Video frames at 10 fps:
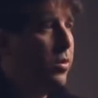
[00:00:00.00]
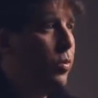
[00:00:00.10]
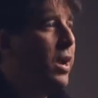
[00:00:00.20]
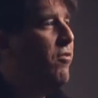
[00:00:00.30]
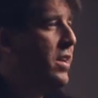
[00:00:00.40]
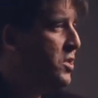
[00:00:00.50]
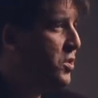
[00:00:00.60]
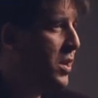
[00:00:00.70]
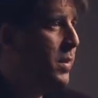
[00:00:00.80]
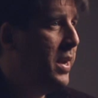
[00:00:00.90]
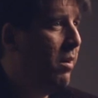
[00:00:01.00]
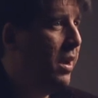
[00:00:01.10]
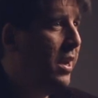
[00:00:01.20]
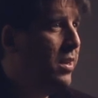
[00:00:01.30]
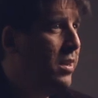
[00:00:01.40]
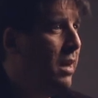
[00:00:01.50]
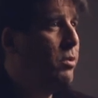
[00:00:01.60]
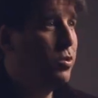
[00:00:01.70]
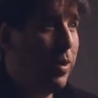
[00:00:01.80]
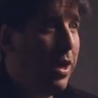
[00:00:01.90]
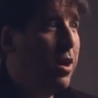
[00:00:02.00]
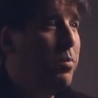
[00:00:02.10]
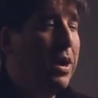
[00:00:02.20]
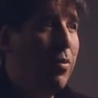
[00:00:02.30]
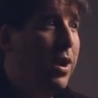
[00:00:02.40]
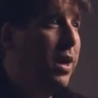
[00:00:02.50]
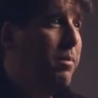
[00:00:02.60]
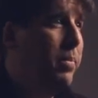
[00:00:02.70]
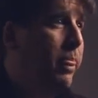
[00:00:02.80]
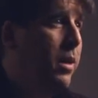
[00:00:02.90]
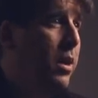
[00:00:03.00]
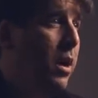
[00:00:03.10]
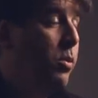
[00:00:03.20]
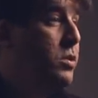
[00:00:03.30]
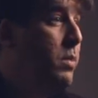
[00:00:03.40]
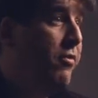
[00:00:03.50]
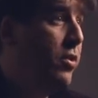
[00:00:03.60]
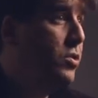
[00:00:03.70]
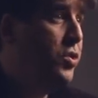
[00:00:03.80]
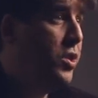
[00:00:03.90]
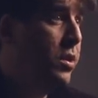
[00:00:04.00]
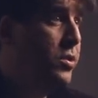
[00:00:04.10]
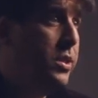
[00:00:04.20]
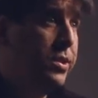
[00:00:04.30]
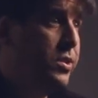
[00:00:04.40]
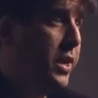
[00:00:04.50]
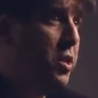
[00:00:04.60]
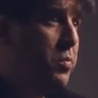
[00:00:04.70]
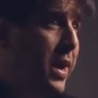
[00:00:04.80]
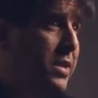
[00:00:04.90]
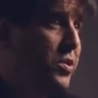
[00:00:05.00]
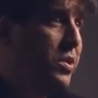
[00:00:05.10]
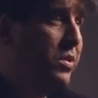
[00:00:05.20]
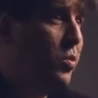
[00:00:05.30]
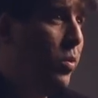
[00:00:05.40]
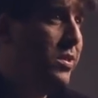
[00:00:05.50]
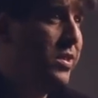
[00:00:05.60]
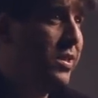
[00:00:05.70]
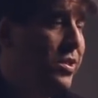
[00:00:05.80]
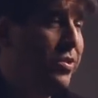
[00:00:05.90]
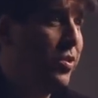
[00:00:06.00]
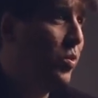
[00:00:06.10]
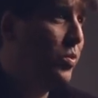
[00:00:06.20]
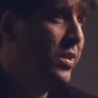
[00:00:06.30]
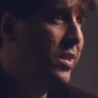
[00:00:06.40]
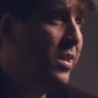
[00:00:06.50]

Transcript: When I finished seminary, I was well on my way. I went to my first church as a senior pastor, 26 years old.